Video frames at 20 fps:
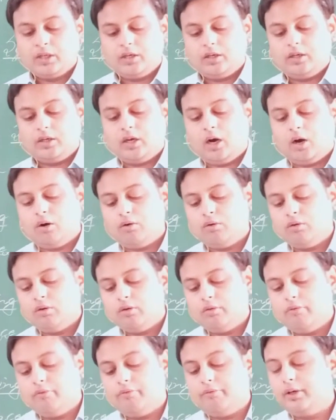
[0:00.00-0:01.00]

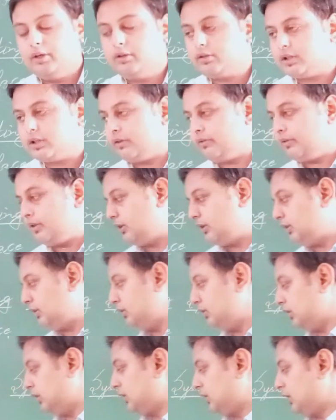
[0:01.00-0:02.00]
now Windows
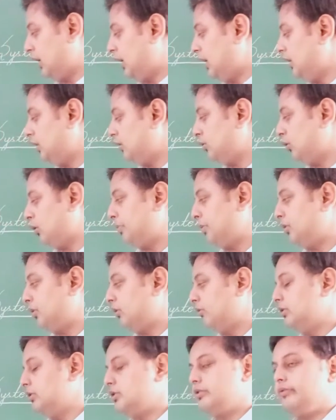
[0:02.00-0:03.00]
7, the third topic
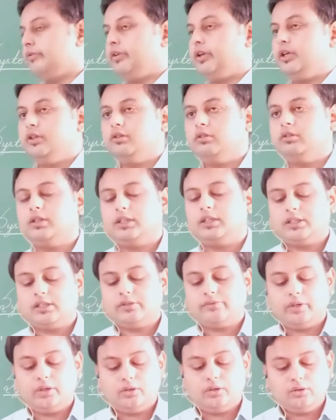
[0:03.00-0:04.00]
of this video, that
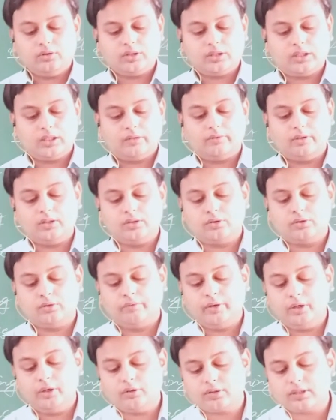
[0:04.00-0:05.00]
is Windows 7. So
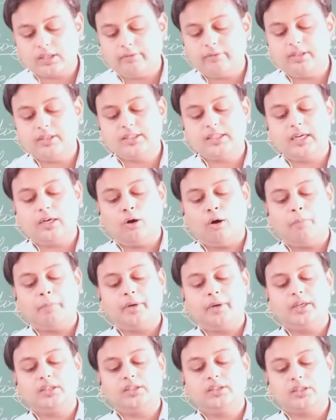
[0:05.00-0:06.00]
Windows 7 is an
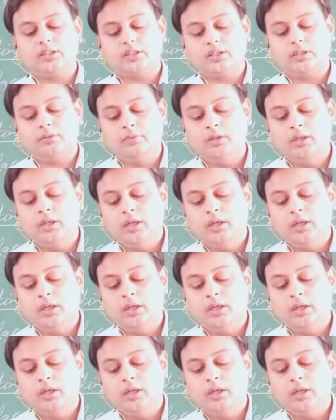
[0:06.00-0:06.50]
operating system